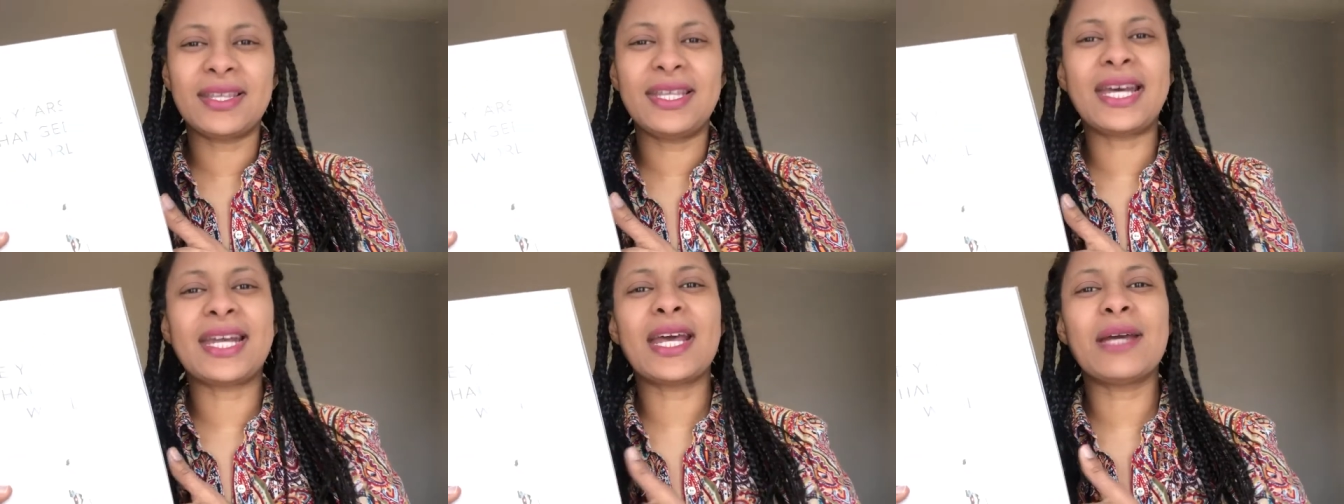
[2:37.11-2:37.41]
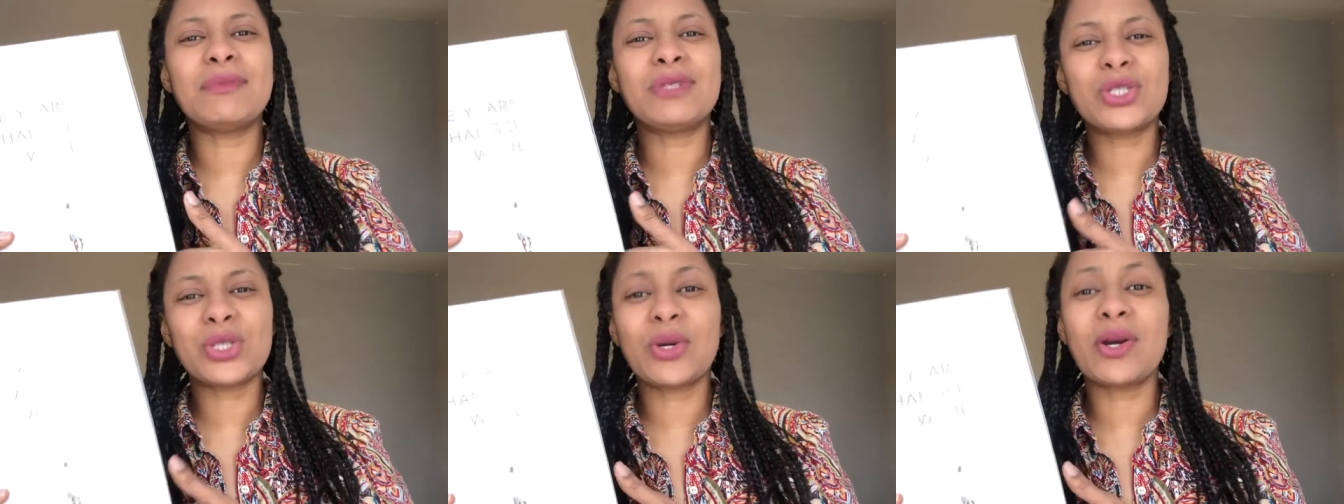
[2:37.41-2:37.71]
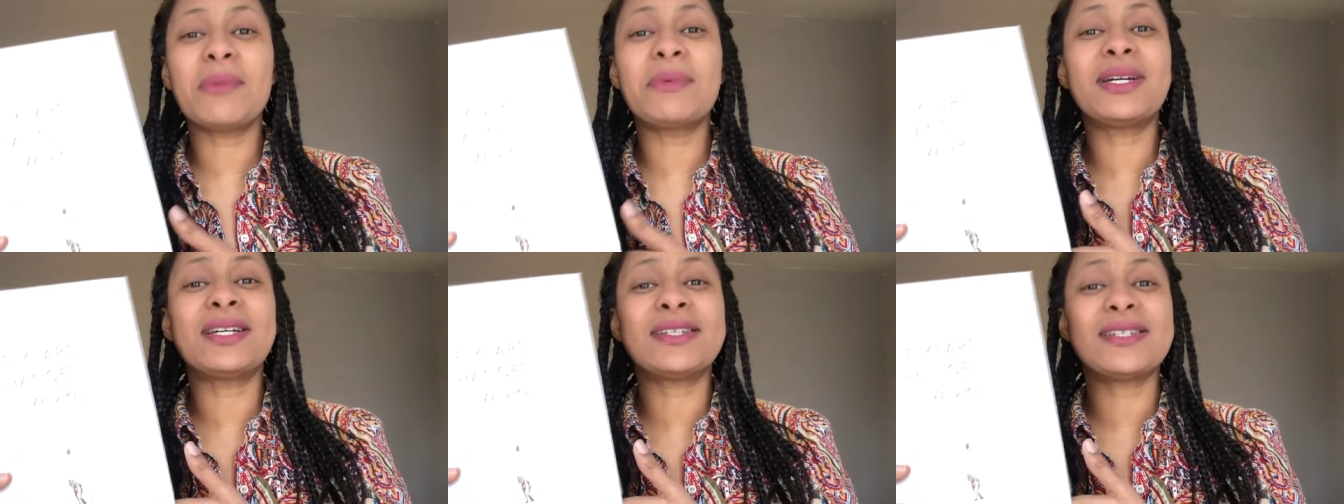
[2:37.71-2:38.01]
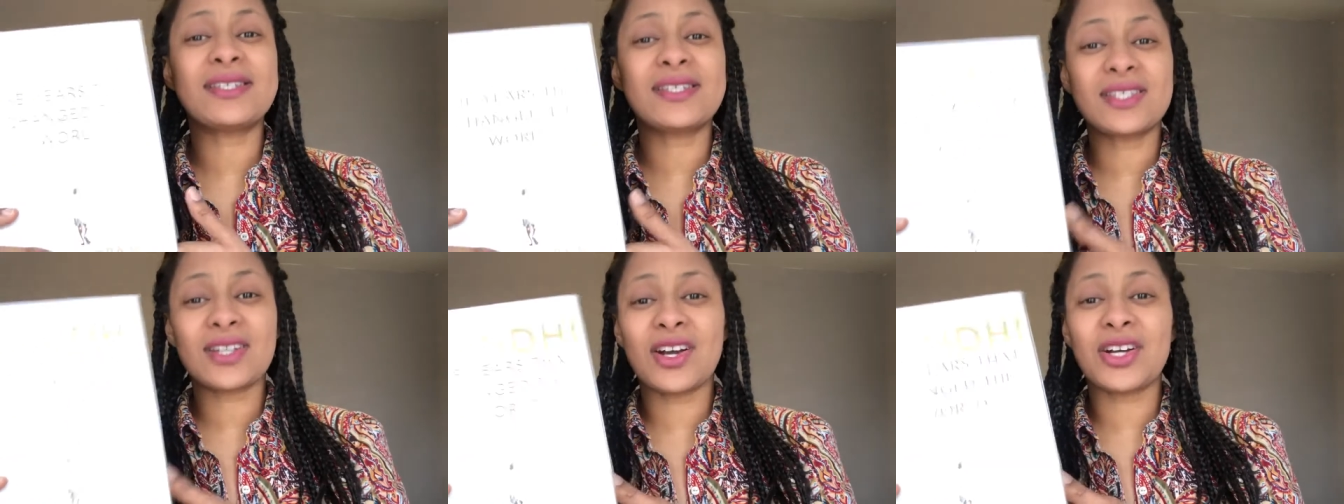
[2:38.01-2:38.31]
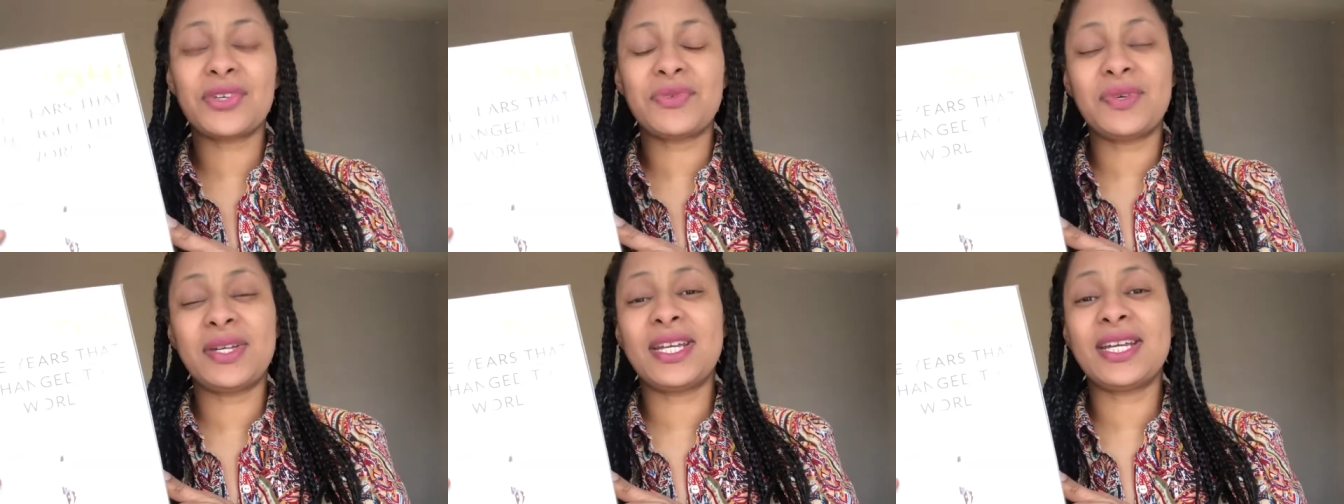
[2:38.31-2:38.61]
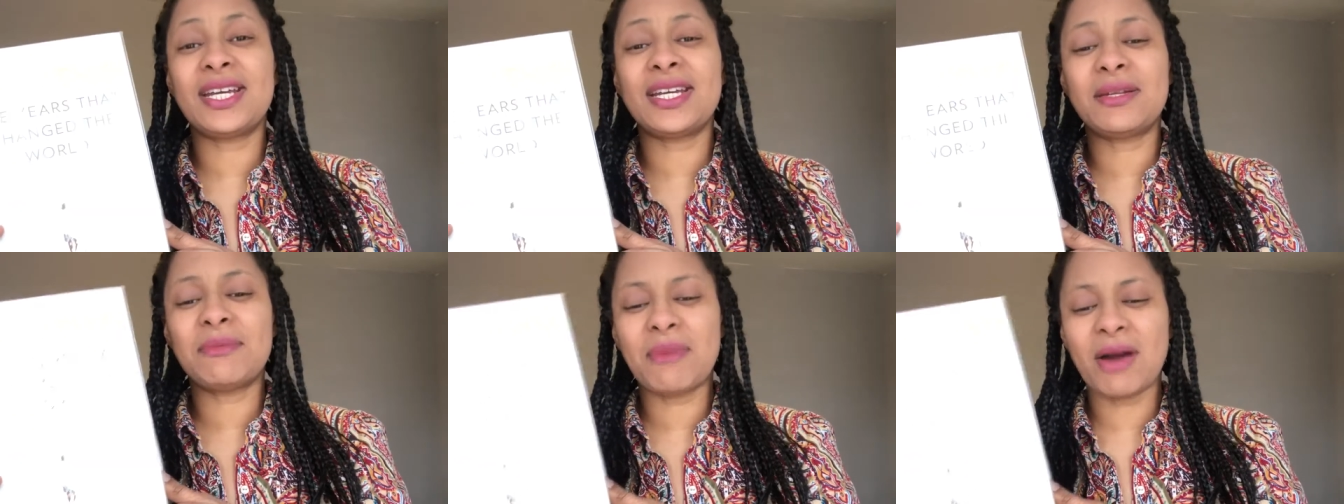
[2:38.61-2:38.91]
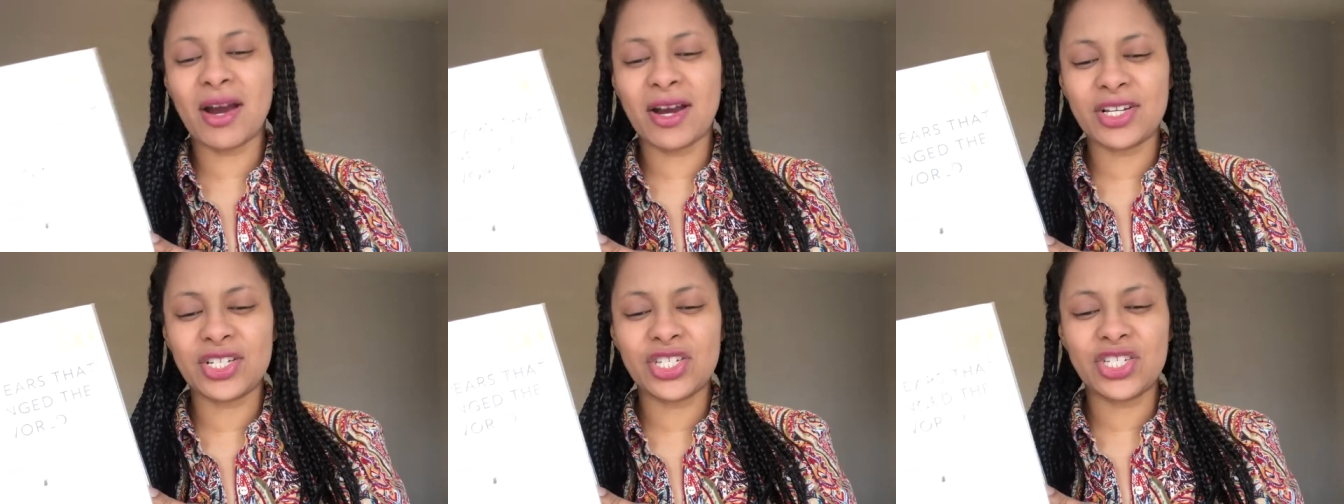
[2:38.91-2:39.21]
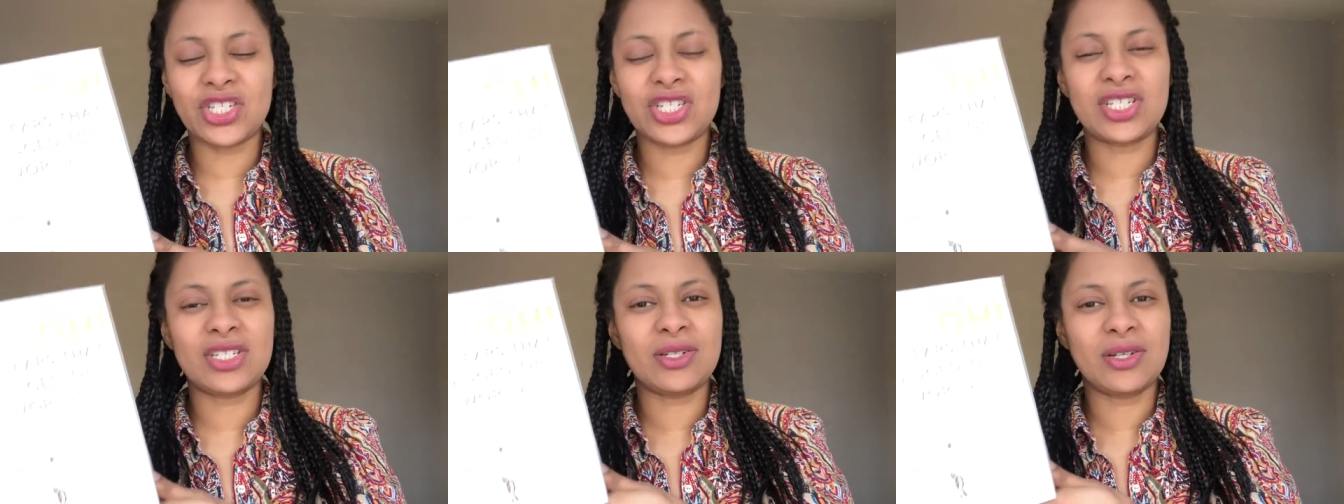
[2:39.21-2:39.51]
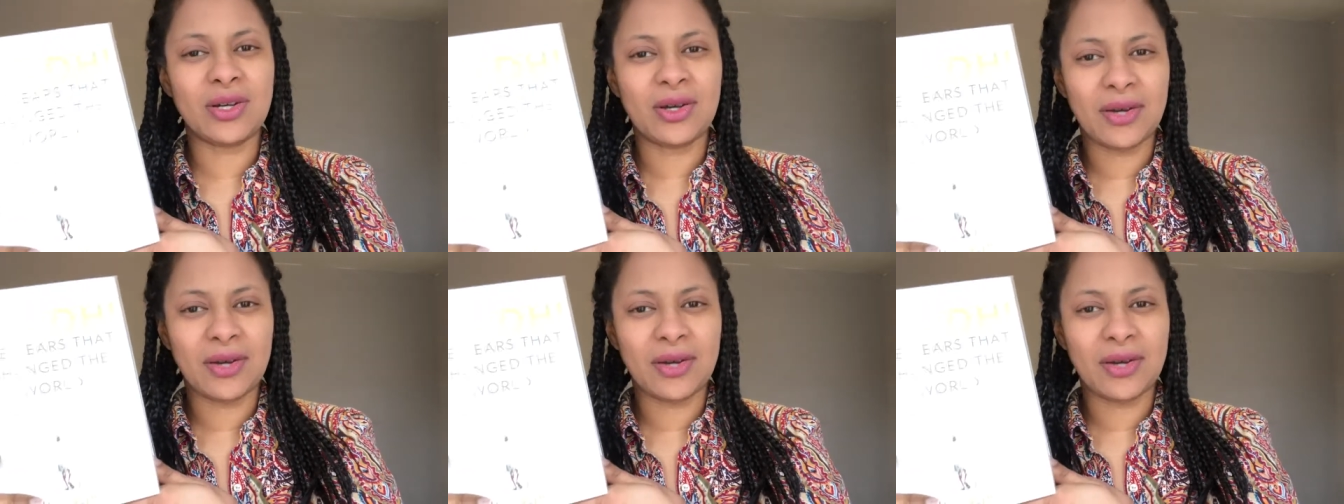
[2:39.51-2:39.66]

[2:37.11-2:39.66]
that I'm sure I'm going to start reading in March.